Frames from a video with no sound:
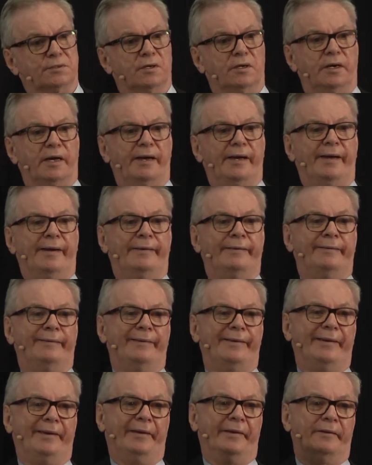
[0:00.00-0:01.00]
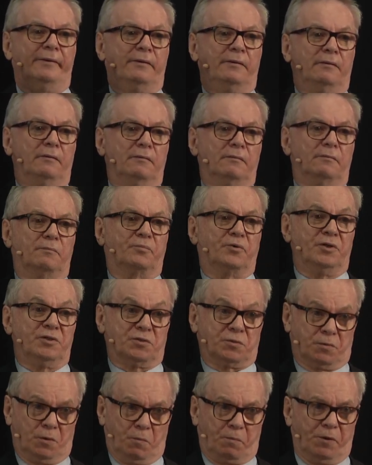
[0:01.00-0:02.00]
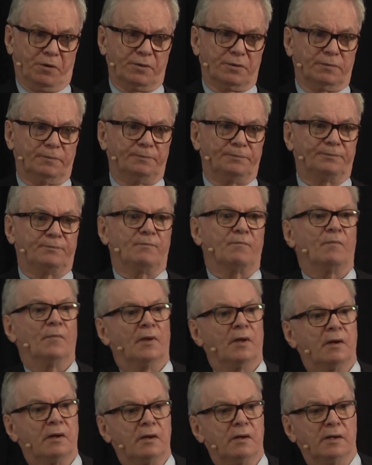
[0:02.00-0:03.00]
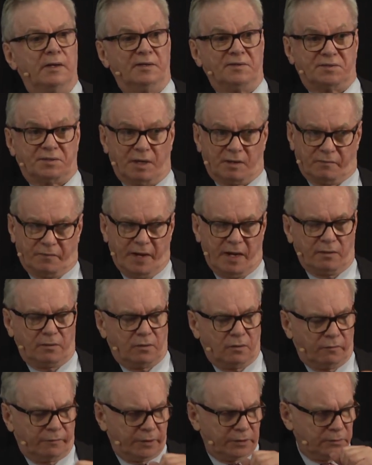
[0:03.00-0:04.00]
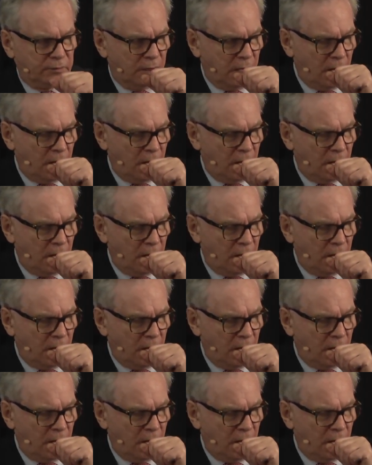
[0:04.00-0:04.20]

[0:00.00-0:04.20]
going to end in Prince Rupert instead of Vancouver.